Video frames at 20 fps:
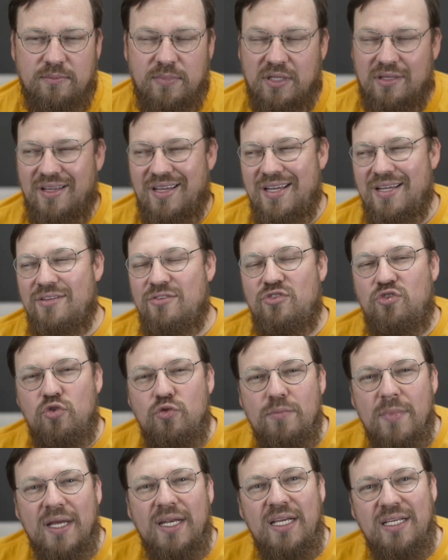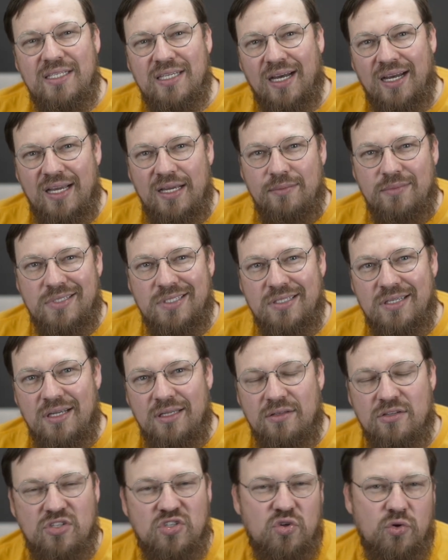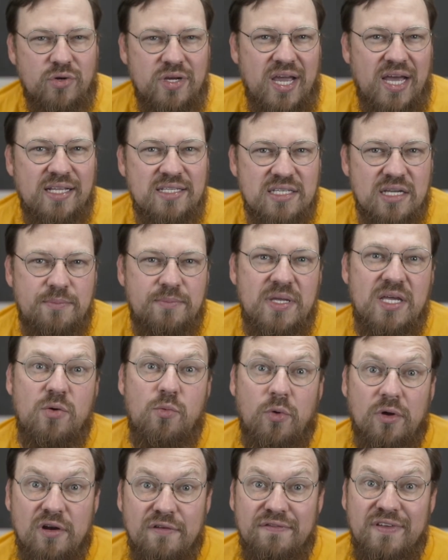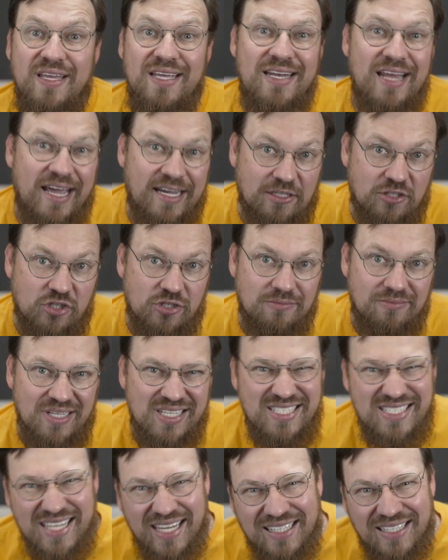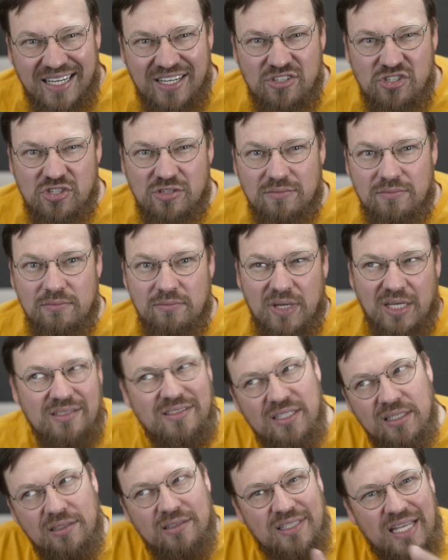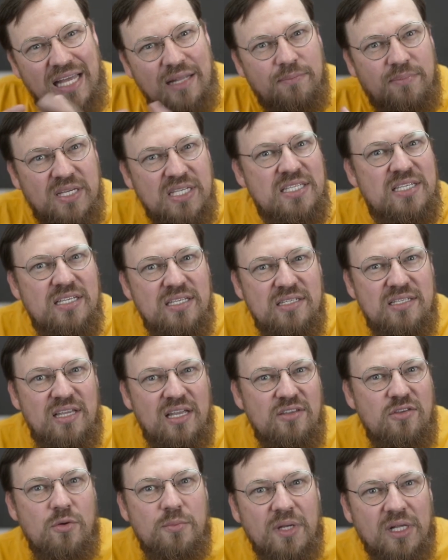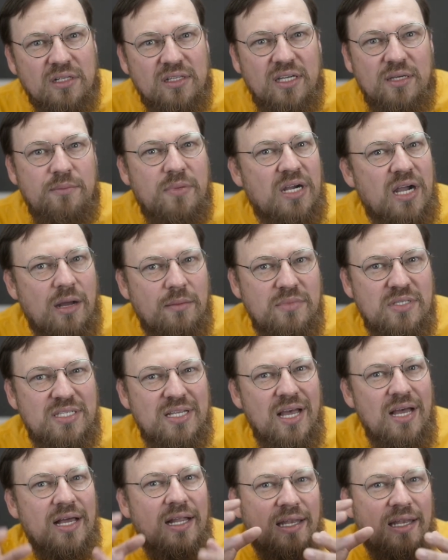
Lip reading: But too many times, the story ends up being one of inaction and stagnation until that business that you're building becomes